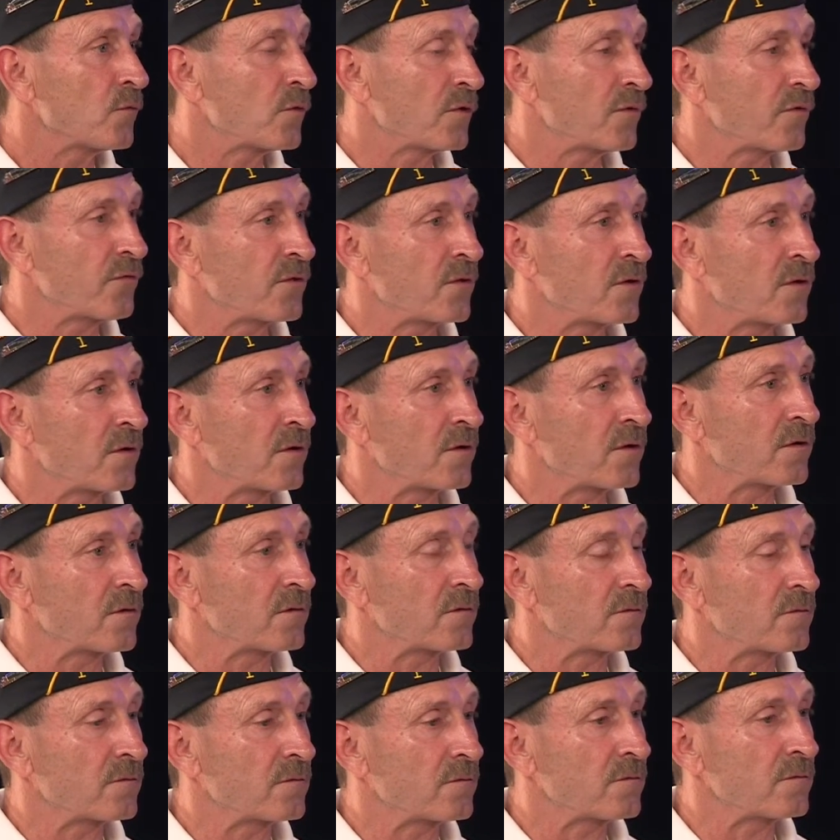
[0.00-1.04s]

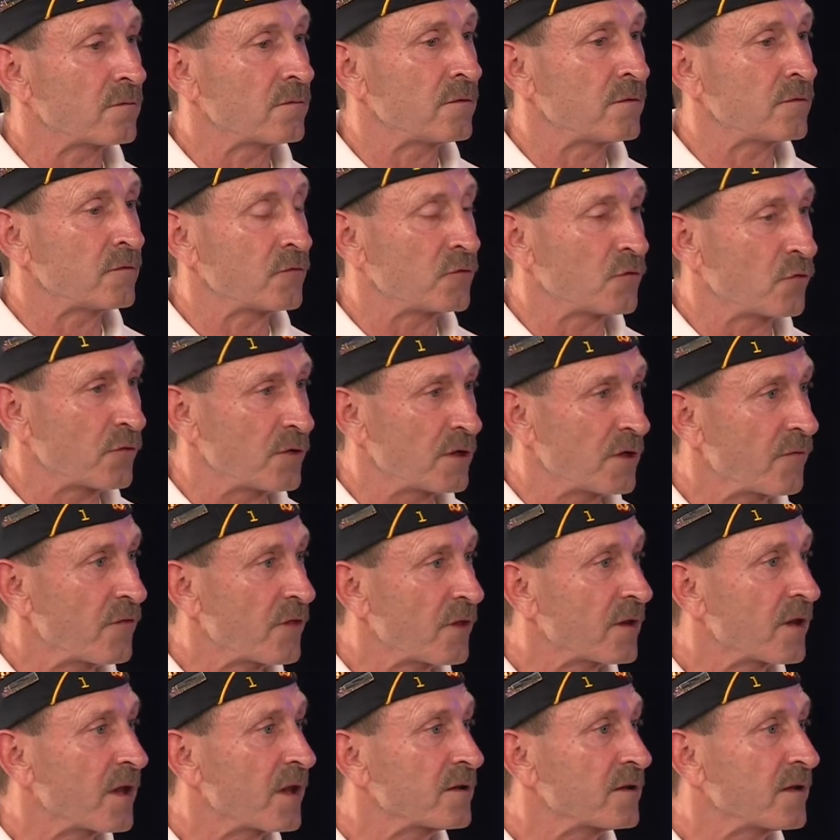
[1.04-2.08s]
doing everything
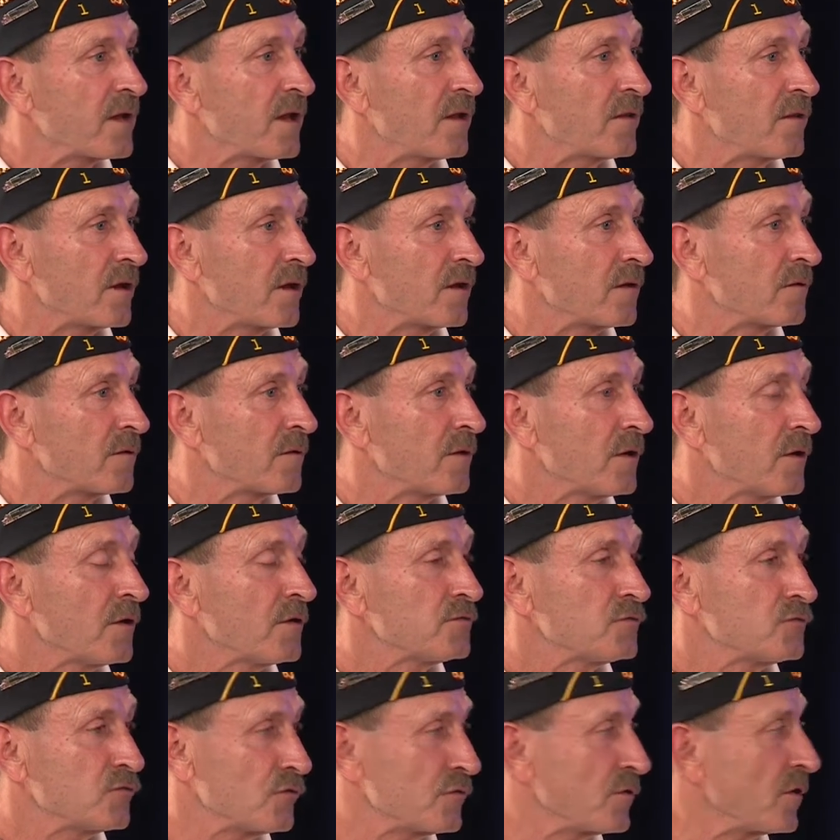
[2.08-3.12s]
that day. The
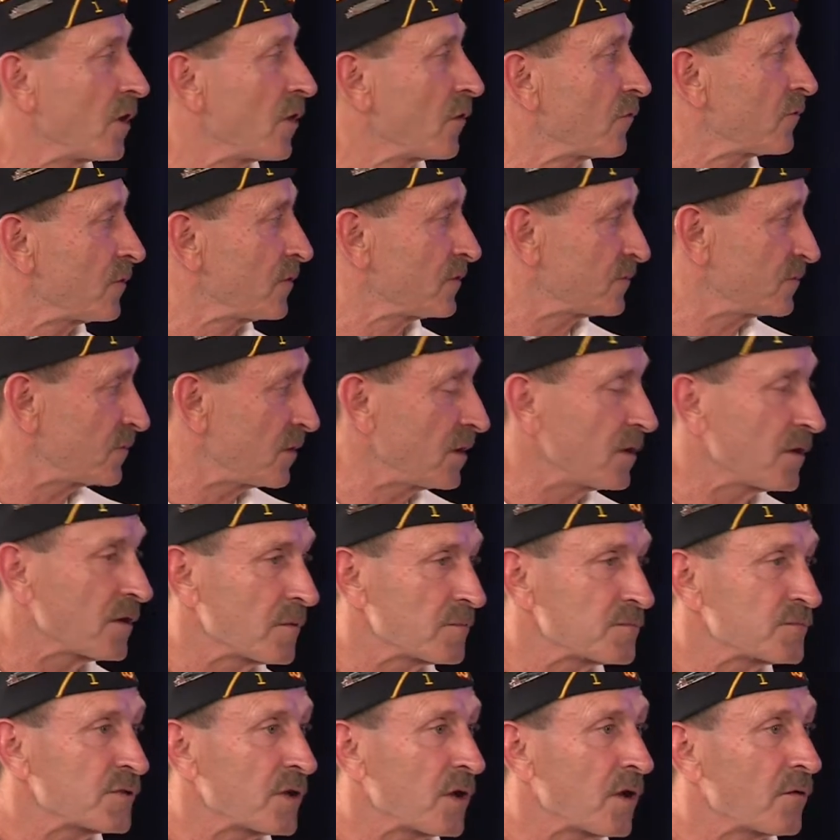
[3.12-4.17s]
junior ROTC
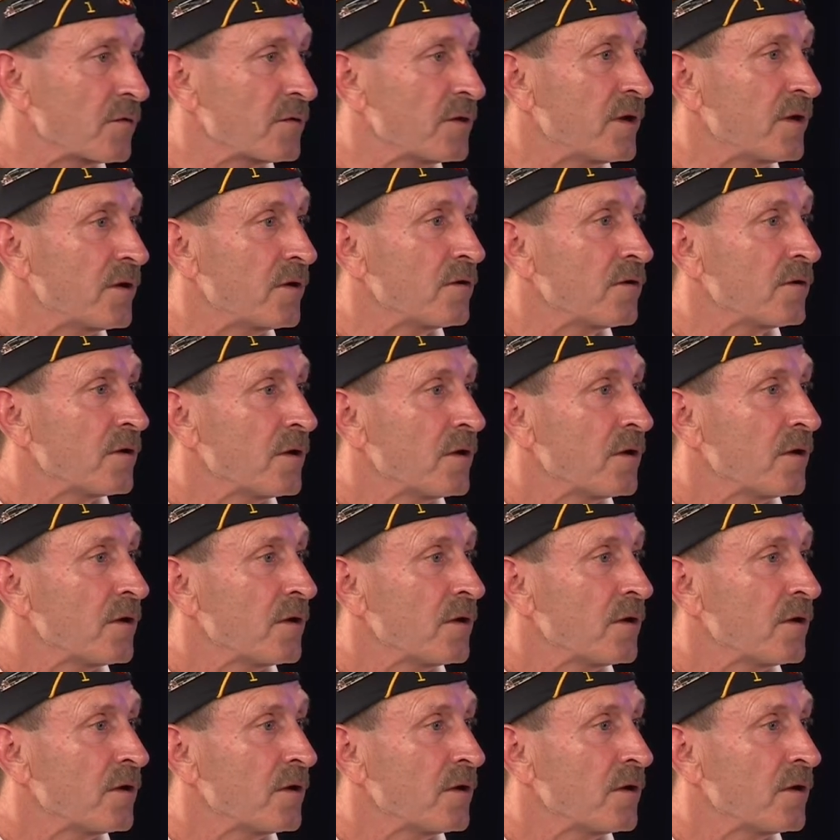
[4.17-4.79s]
comes down there.